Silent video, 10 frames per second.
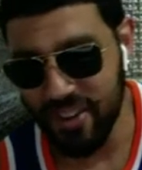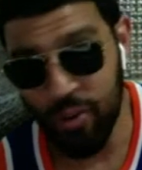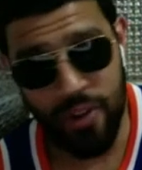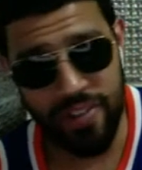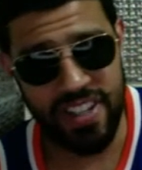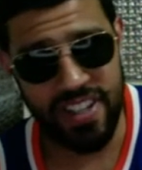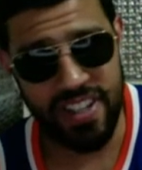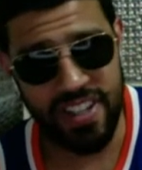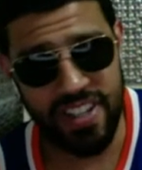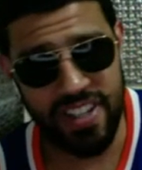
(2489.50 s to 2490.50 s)
Equivalent,
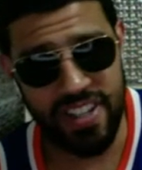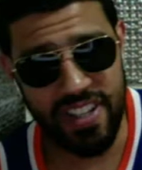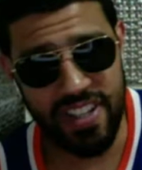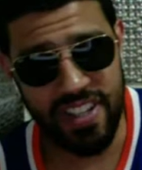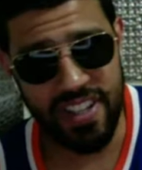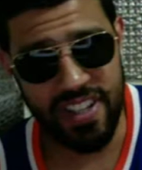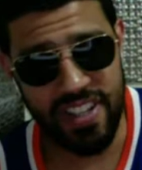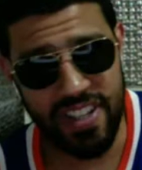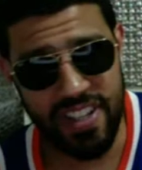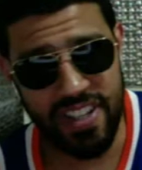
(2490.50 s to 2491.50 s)
equivalent
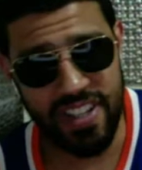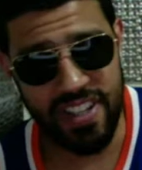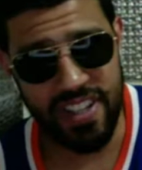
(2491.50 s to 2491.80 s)
size-wise,